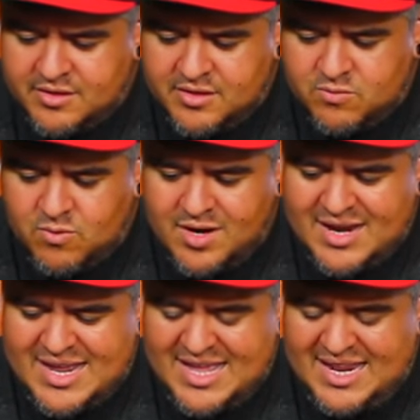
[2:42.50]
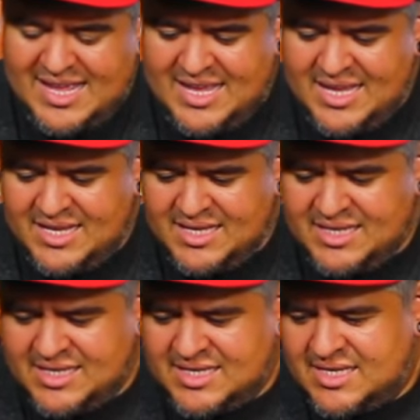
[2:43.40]
Just what it
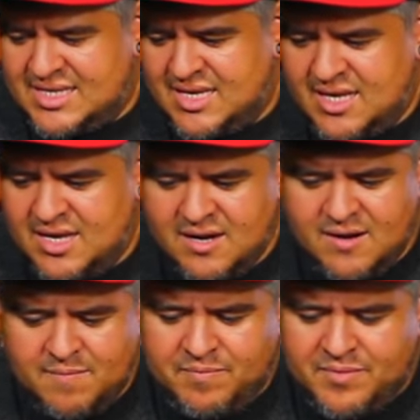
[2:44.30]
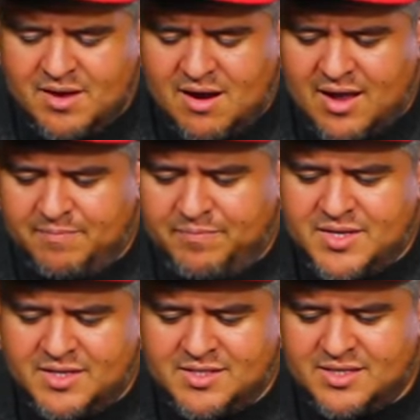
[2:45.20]
is. Alright,
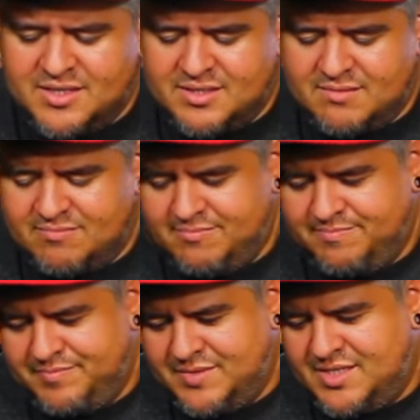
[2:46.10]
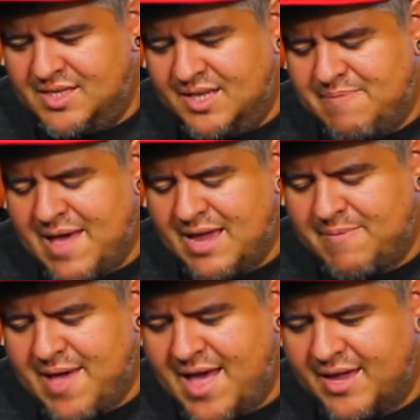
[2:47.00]
does this silly
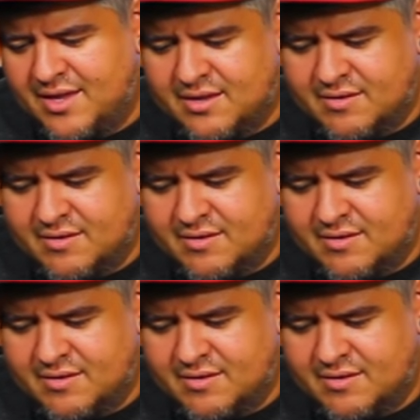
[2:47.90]
backpack